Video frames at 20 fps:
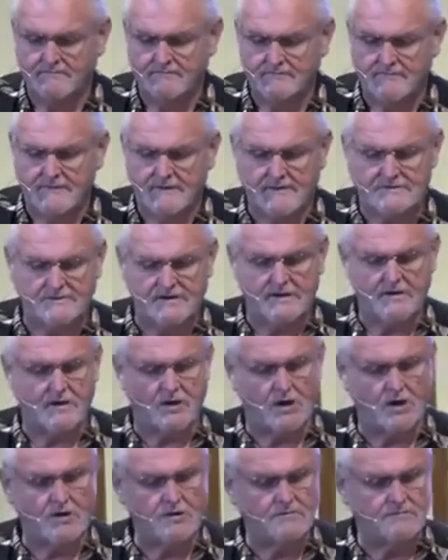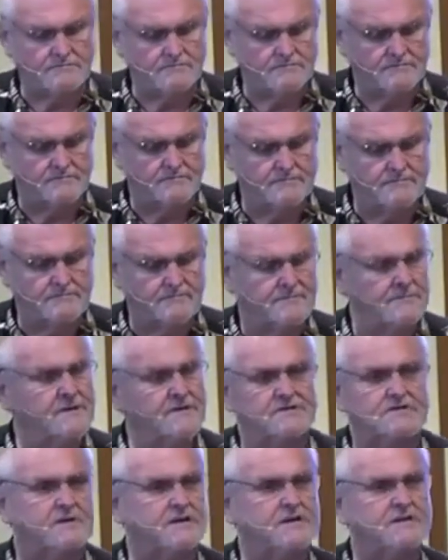It's not hard.
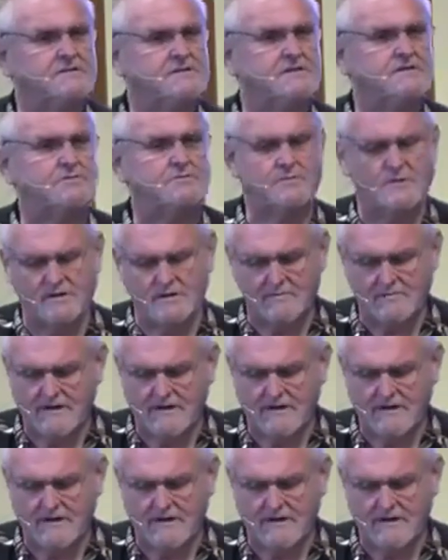It's the easiest rhythm